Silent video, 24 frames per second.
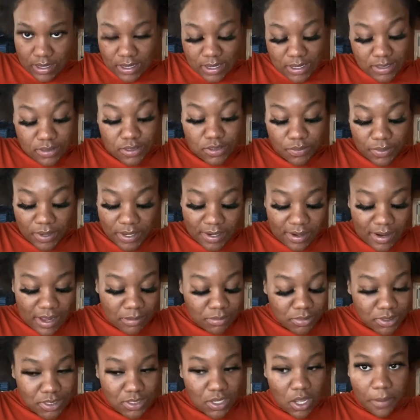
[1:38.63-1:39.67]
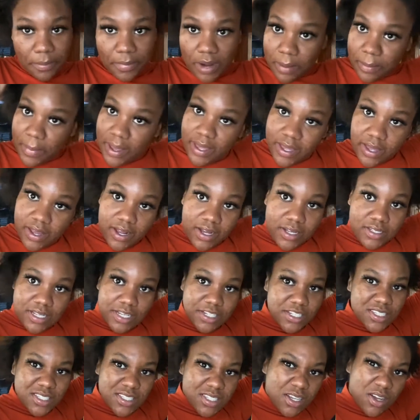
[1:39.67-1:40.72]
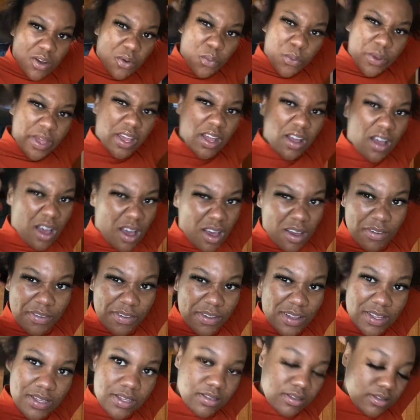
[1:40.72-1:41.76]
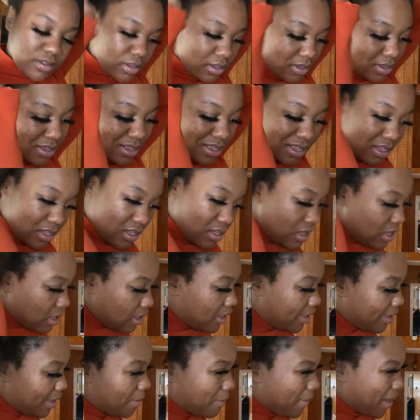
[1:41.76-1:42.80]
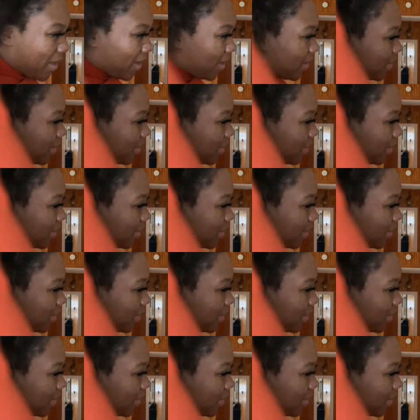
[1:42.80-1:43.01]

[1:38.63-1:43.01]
So right now I'm just combing out my hair because I just took a wig off, and my hair